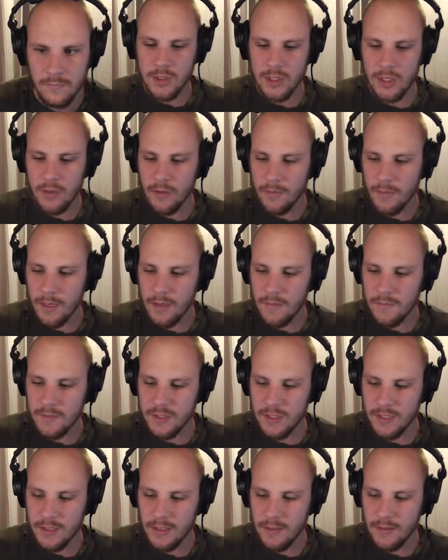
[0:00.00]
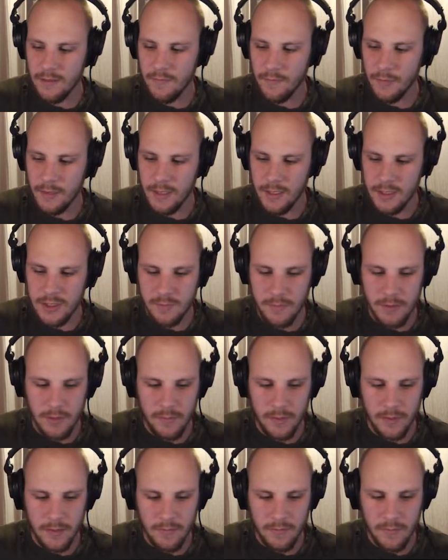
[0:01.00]
So now you might have seen that I've been
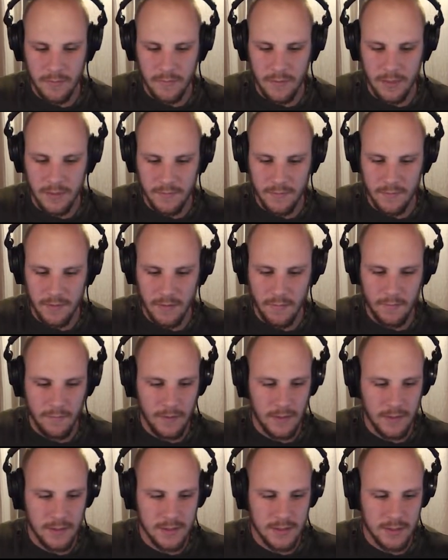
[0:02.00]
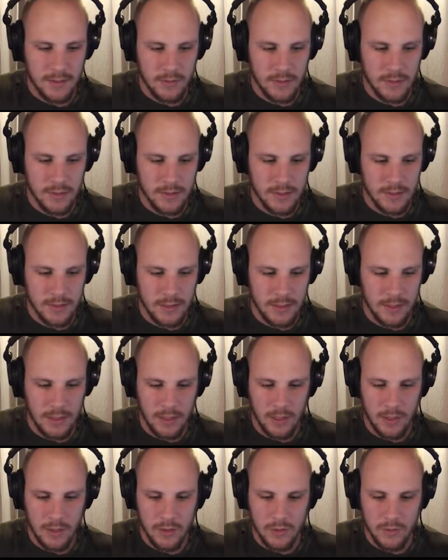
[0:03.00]
experimenting with different effects here. You can see
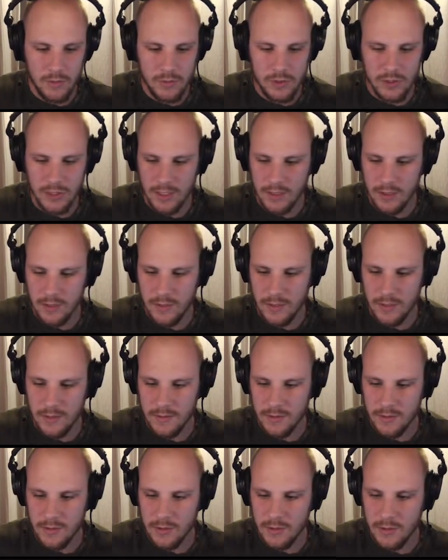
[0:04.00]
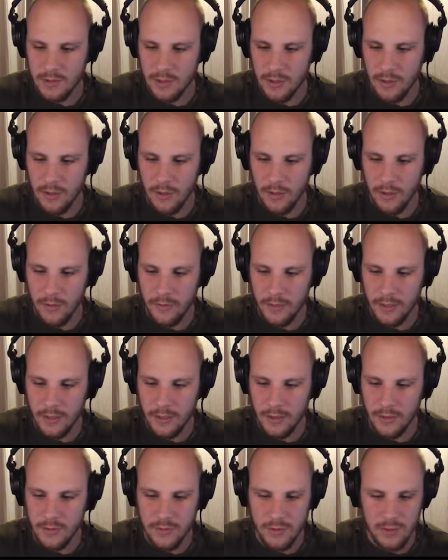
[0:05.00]
EQ, saturators, other
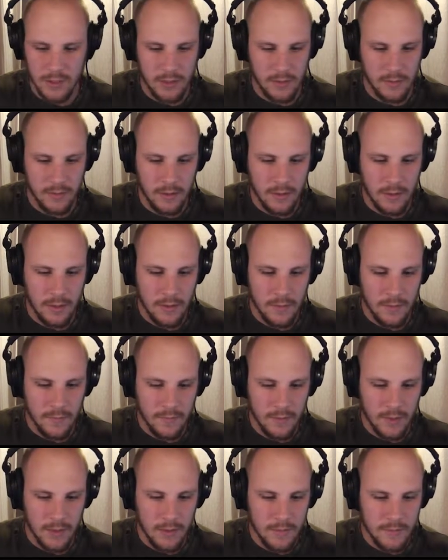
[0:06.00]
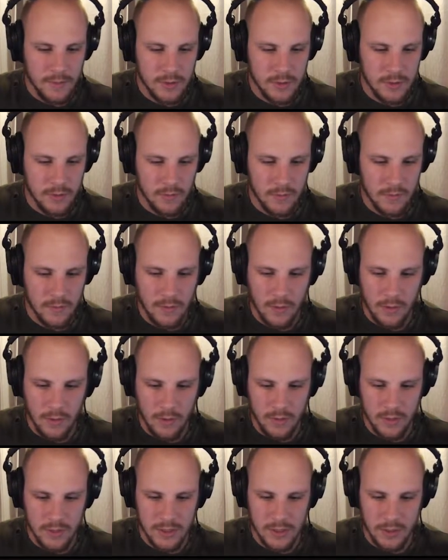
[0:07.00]
EQs here. For now I'm just going to
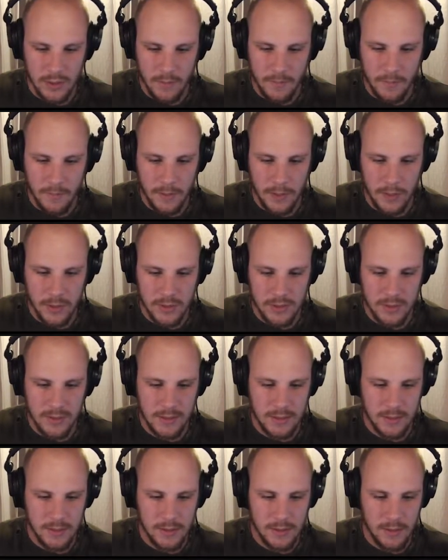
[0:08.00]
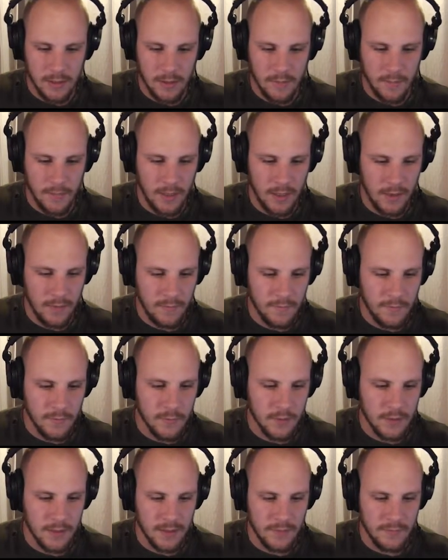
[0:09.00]
close these up because these are made
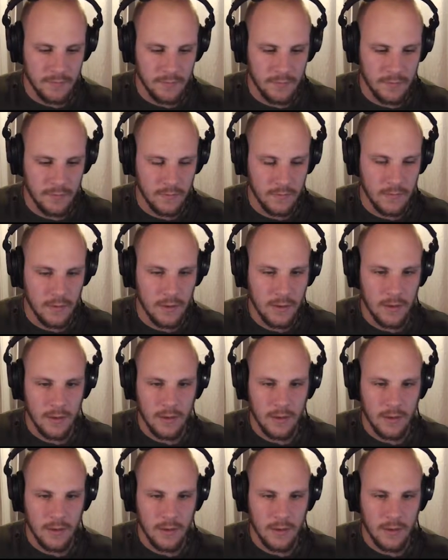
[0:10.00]
for different